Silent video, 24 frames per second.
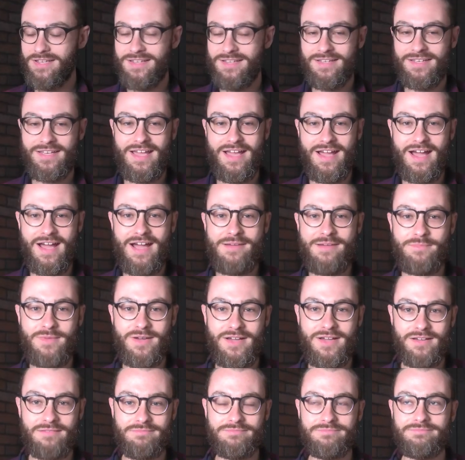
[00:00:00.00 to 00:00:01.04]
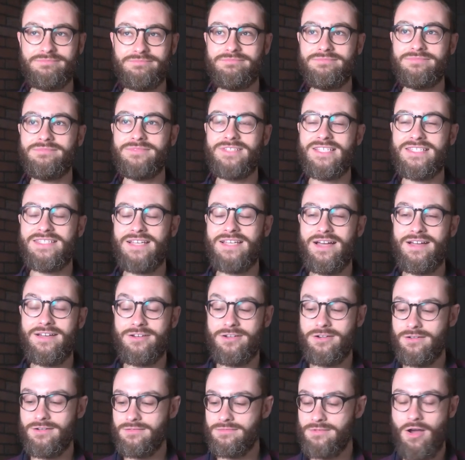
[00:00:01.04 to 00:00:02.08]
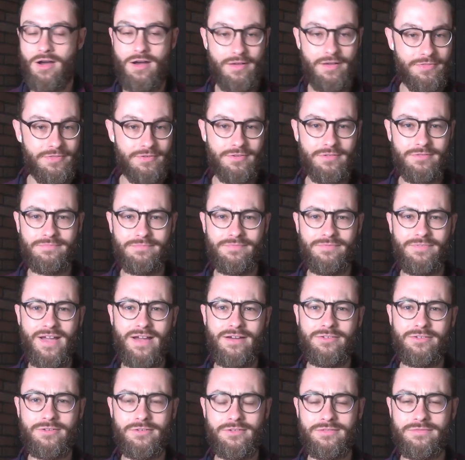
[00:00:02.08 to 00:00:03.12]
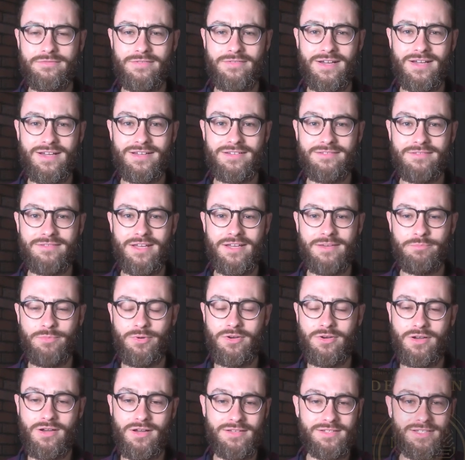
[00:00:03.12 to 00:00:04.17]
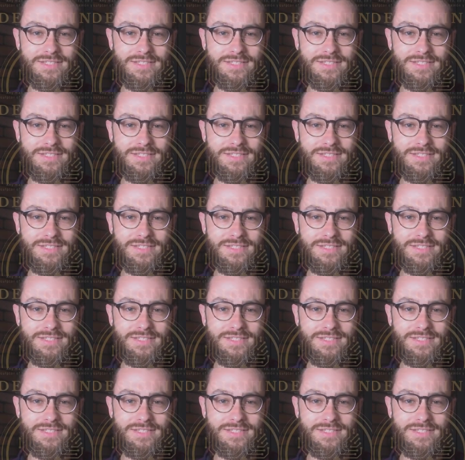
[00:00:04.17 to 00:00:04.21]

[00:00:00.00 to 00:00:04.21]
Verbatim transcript: yeah, I'm a designer, author, founder of uh, a book called